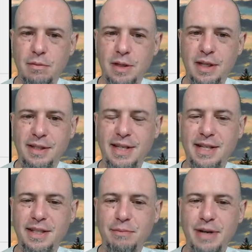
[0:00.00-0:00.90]
in a sense
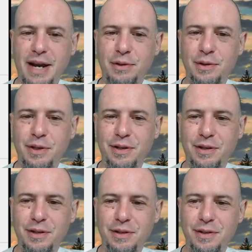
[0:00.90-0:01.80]
the browser,
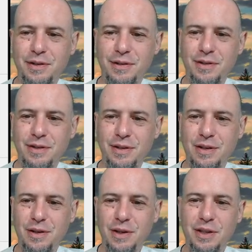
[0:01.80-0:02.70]

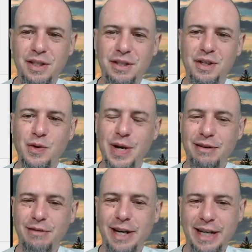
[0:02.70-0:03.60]
although this isn't quite
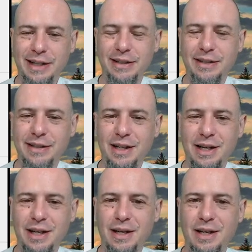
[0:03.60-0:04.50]
right.
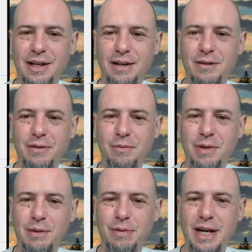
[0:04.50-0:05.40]
Uh, But
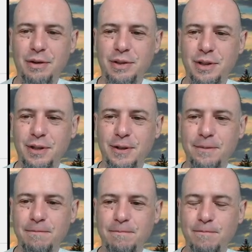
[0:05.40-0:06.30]
the browser,
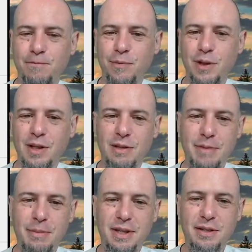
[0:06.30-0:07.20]

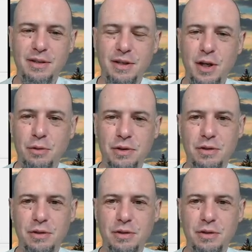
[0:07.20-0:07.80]
maybe this is a note.